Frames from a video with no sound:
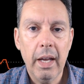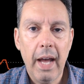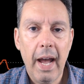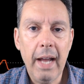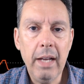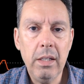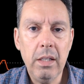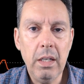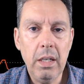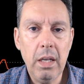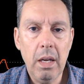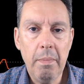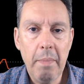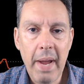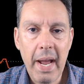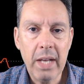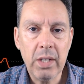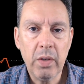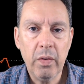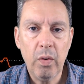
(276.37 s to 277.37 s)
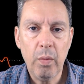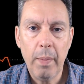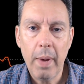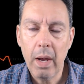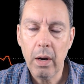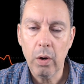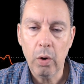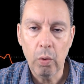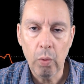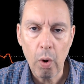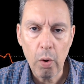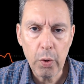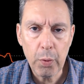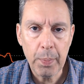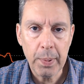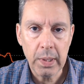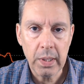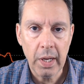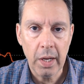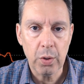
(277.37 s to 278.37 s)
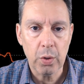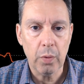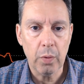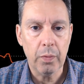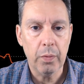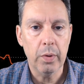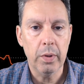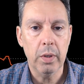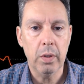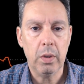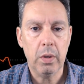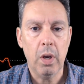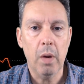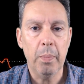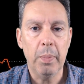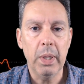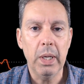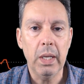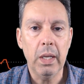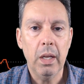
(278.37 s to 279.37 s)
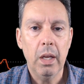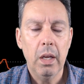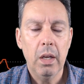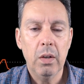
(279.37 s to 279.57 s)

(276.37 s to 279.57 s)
I see a massive amount of growth potential for this company.